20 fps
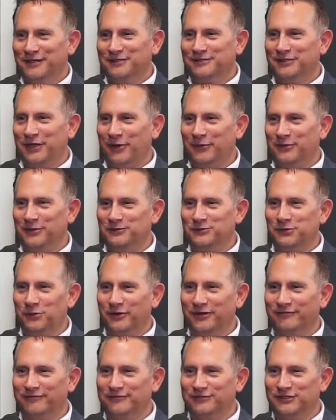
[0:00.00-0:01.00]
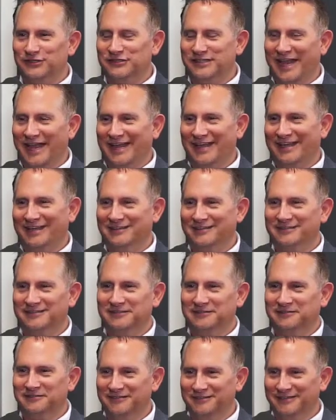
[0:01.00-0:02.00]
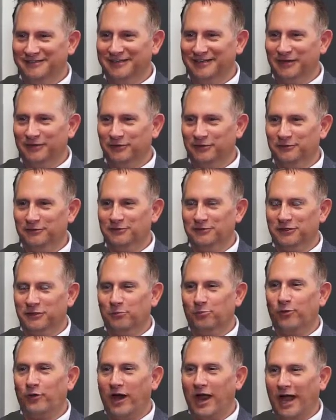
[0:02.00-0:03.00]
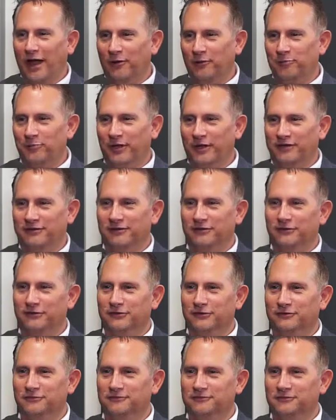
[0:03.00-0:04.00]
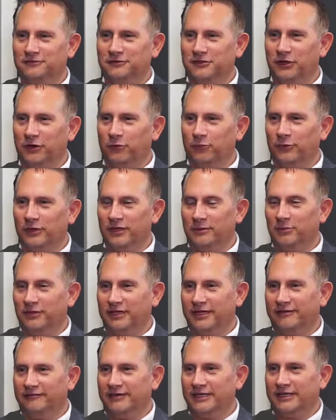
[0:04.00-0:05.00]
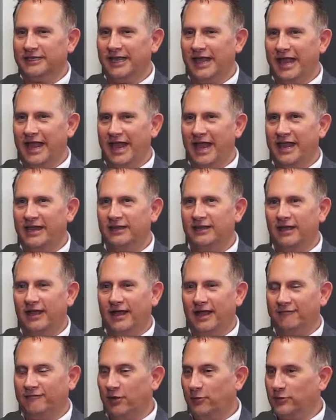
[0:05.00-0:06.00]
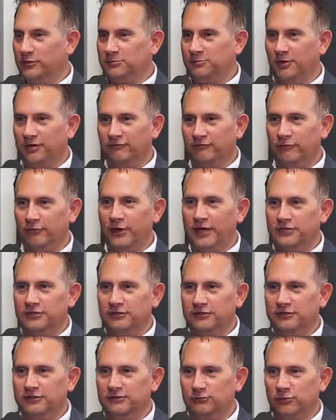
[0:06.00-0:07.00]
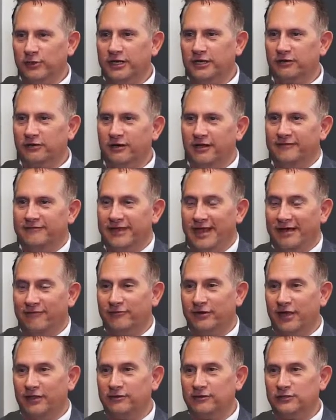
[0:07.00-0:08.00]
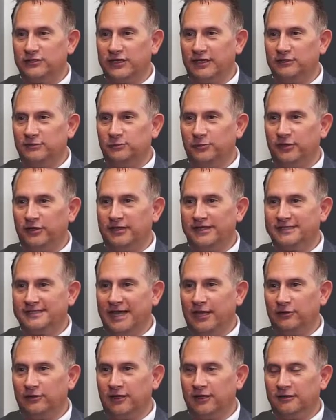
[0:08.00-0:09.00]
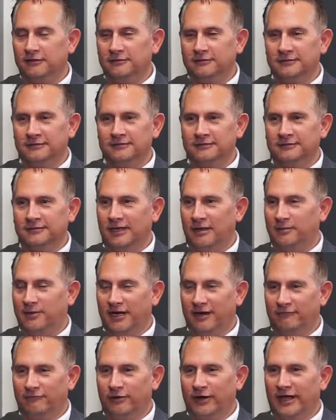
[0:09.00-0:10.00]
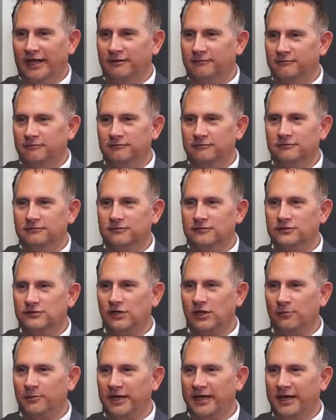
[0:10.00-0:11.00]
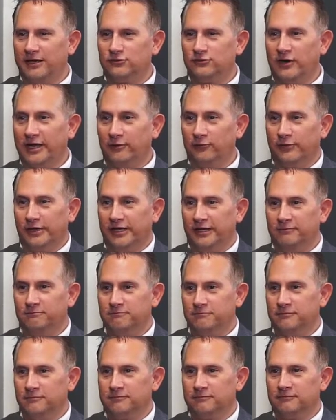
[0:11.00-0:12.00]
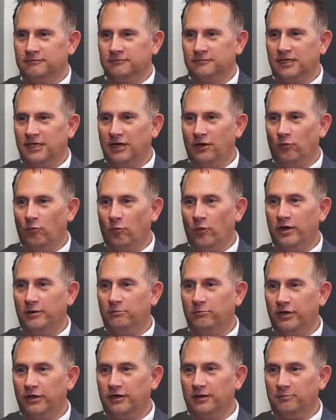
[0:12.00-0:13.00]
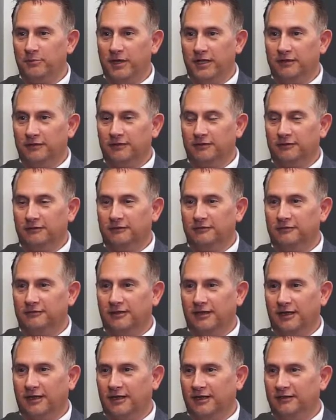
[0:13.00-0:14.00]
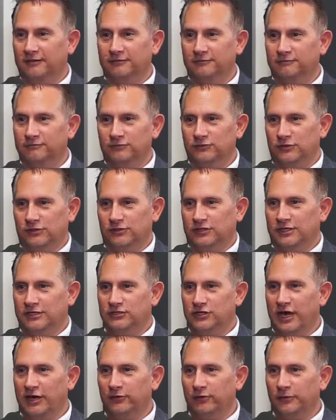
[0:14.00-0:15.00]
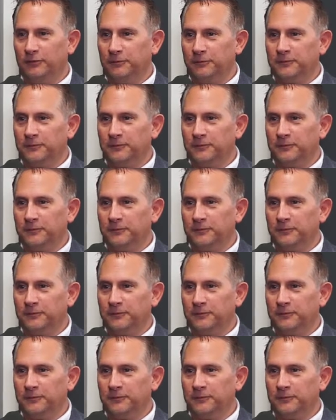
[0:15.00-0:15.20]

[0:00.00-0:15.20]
so you sort of just take it and you know you're you're proud but you're you don't really believe it and i've always been a voracious reader of every other sales book that's out there i mean i've read so many i try and read you know one book a month uh, just in general